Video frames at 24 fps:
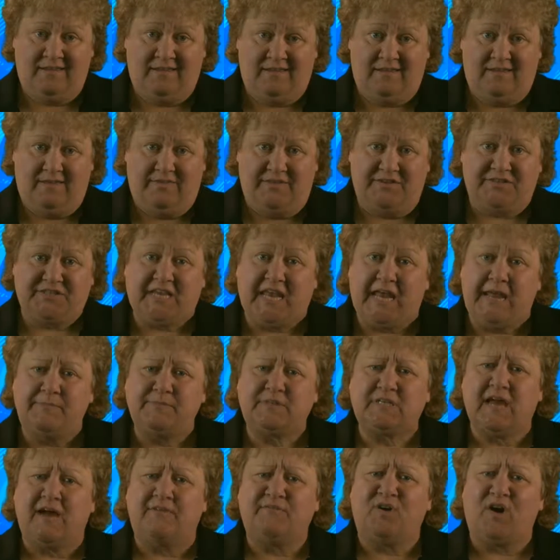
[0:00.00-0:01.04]
The
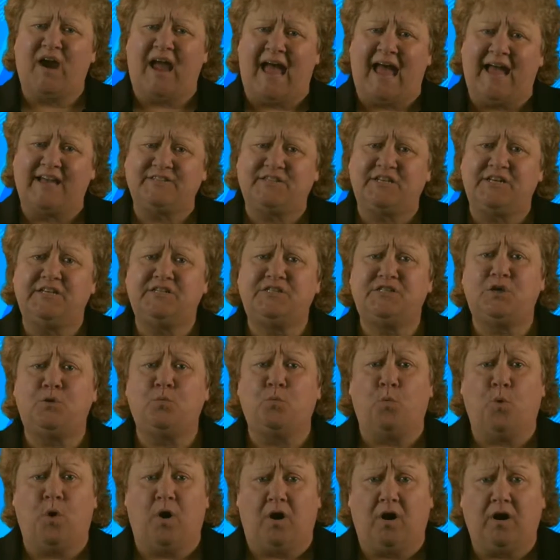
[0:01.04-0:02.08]
schemes cover accidents at
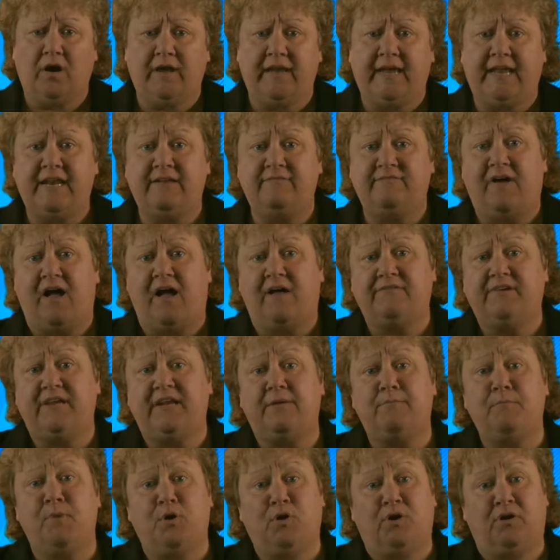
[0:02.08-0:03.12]
work and involving
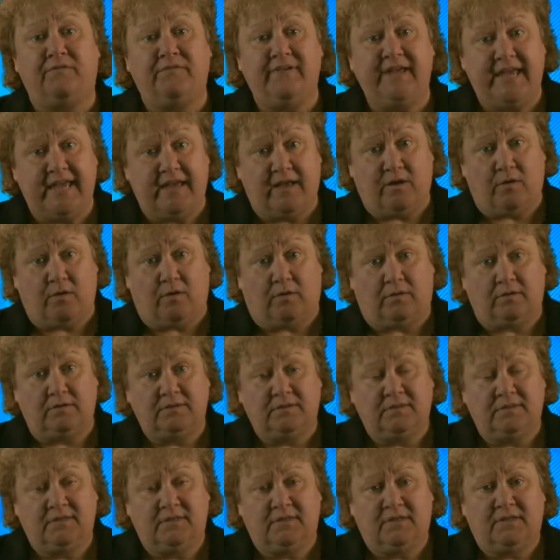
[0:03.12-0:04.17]
a motor vehicle.
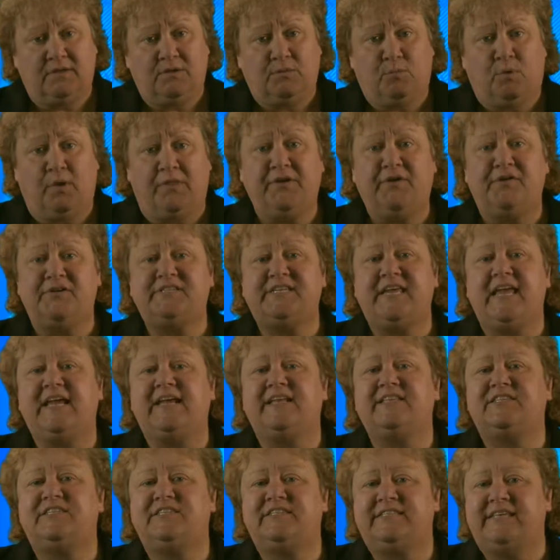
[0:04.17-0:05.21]
While there is a
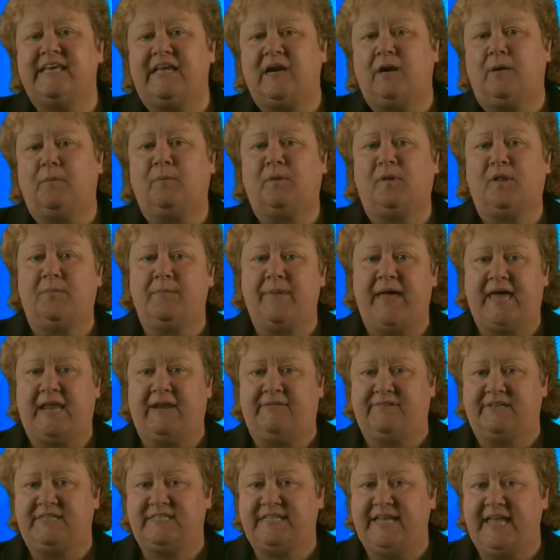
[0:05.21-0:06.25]
considerable amount
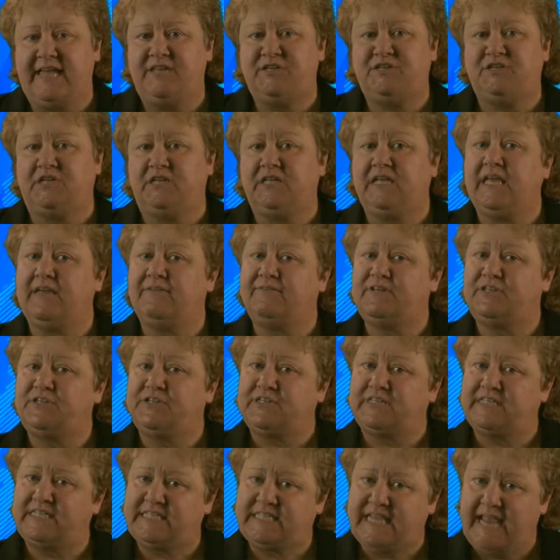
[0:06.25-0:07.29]
of attention given
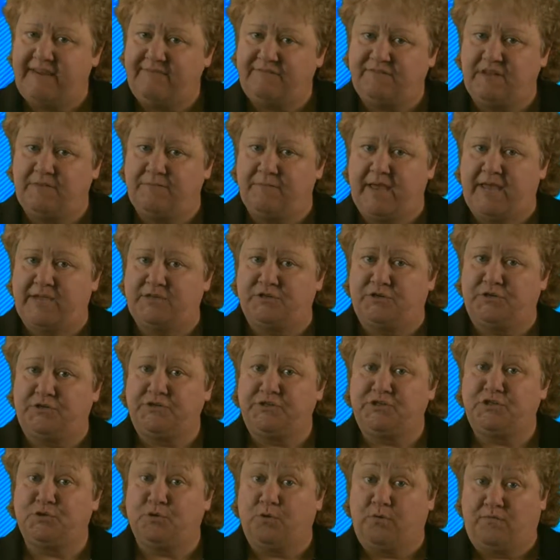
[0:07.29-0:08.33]
to safety
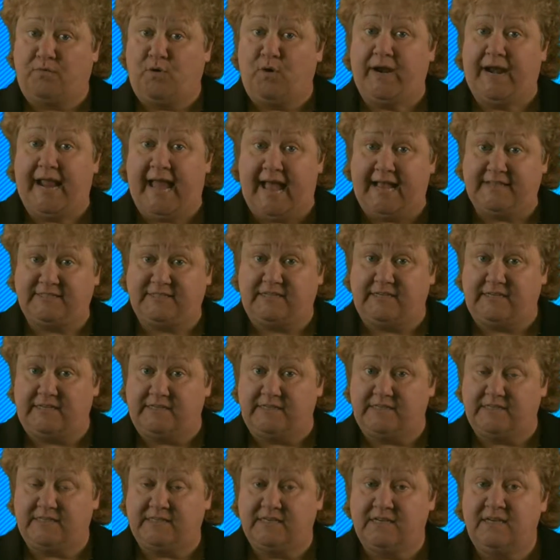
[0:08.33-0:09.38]
measures to avoid accidents,